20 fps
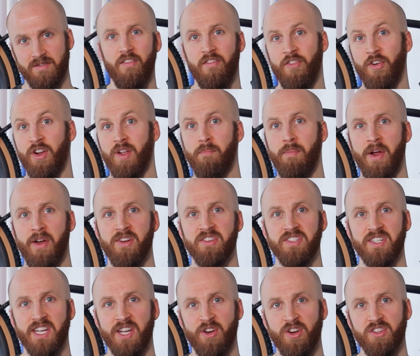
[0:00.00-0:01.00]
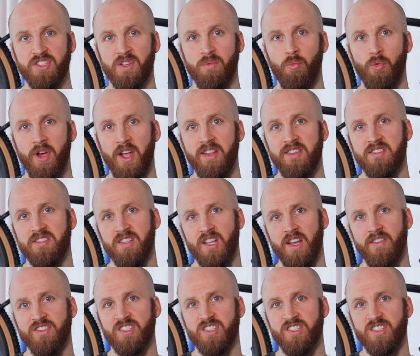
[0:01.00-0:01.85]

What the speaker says: For comparison, here are some weights of